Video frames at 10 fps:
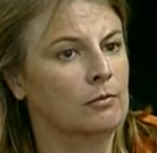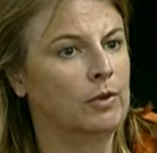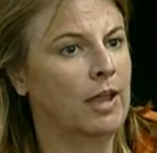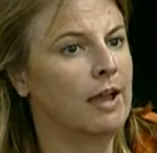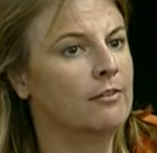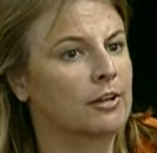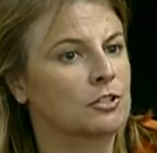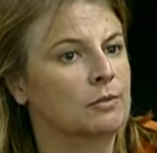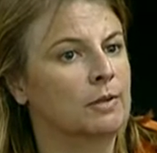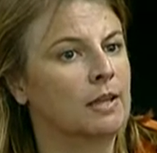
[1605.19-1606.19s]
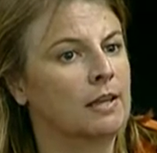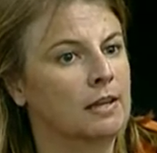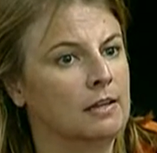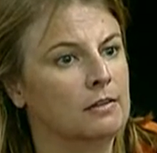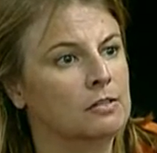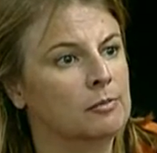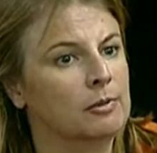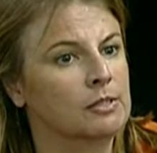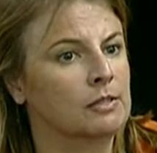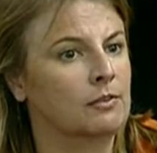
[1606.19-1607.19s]
We have actually been getting
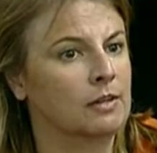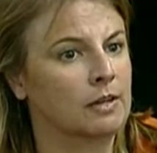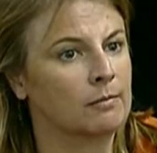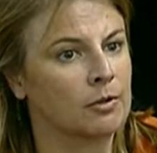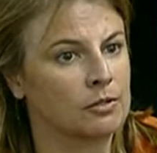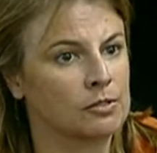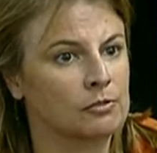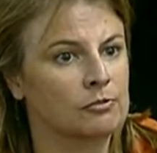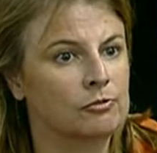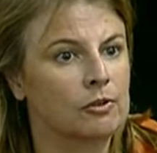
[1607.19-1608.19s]
specific numbers of